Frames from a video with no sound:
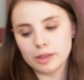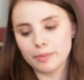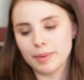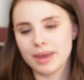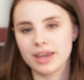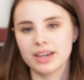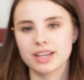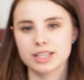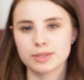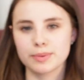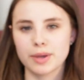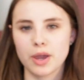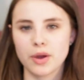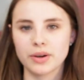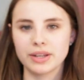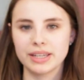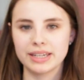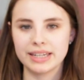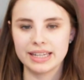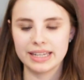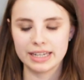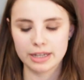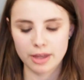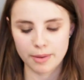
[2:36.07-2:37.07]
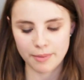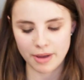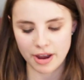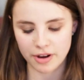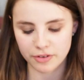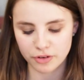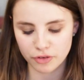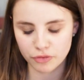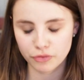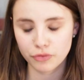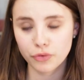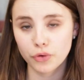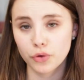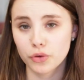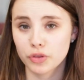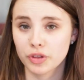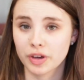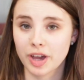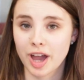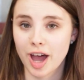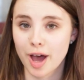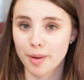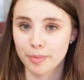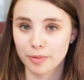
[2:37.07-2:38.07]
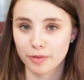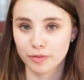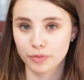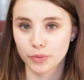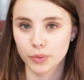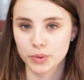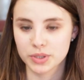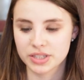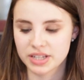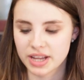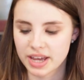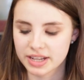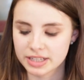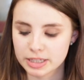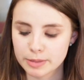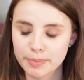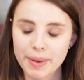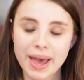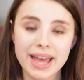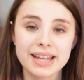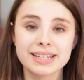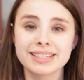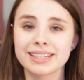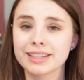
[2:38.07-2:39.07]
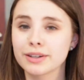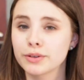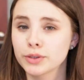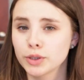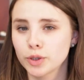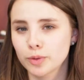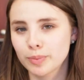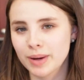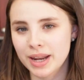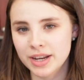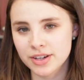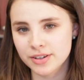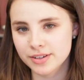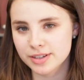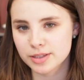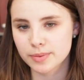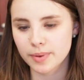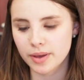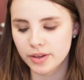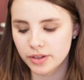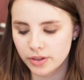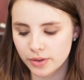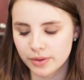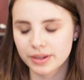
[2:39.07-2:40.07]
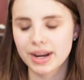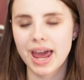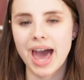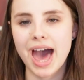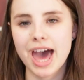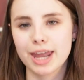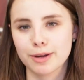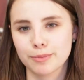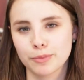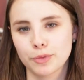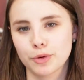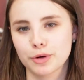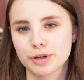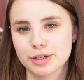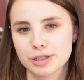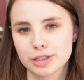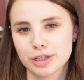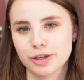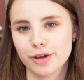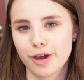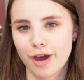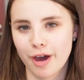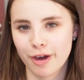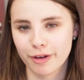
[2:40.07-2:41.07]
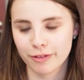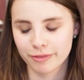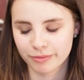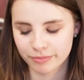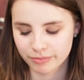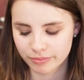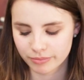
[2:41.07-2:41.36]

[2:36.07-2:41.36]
a little bit because we only need around 1/4 cup of water. Depending on your blender as well, you can add more as you go.